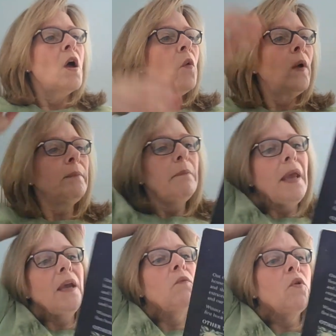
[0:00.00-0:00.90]
When
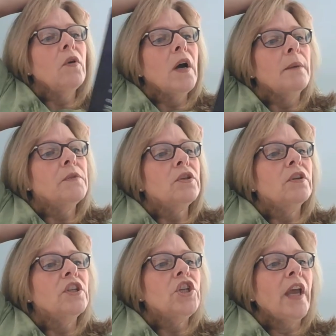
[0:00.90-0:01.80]
Meg woke up to
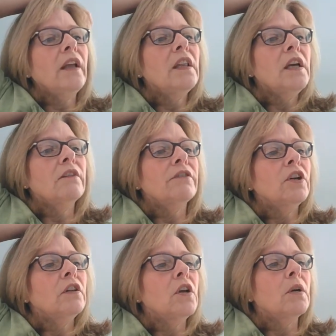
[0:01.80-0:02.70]
the jangling of her
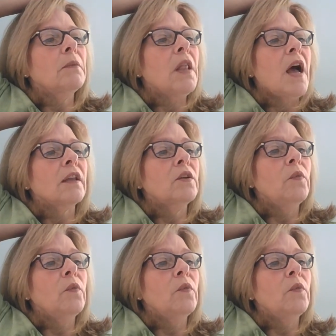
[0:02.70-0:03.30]
alarm clock, the